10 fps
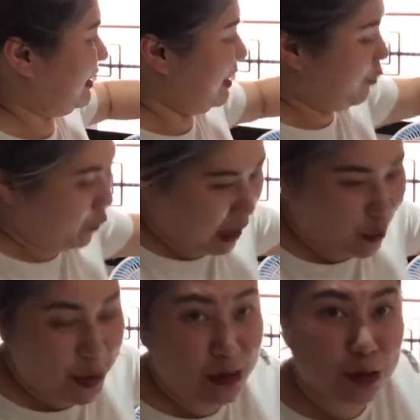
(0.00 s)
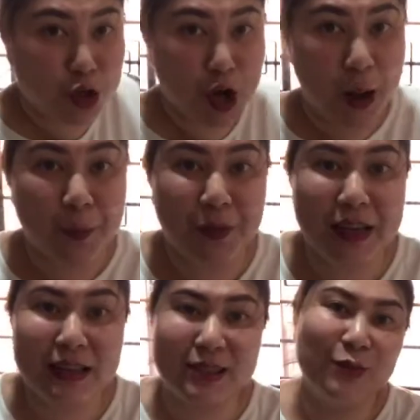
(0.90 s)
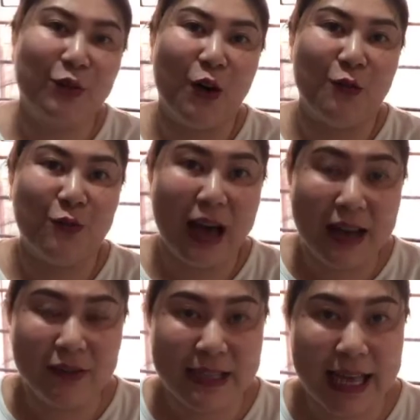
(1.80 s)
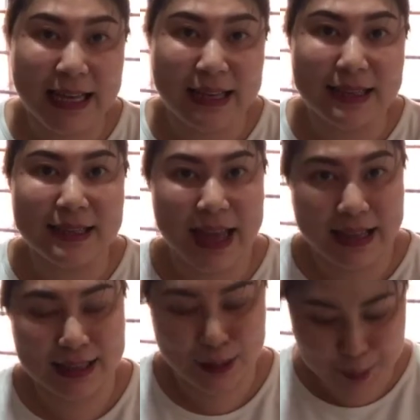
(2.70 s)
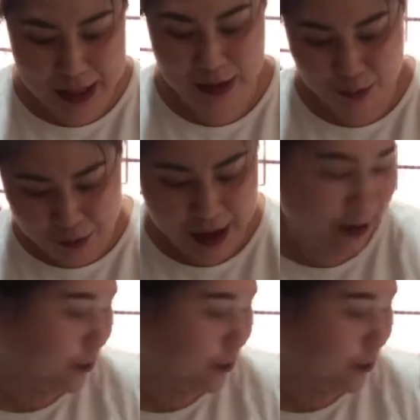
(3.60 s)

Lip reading: we are going to chop this for 5 seconds at speed 5.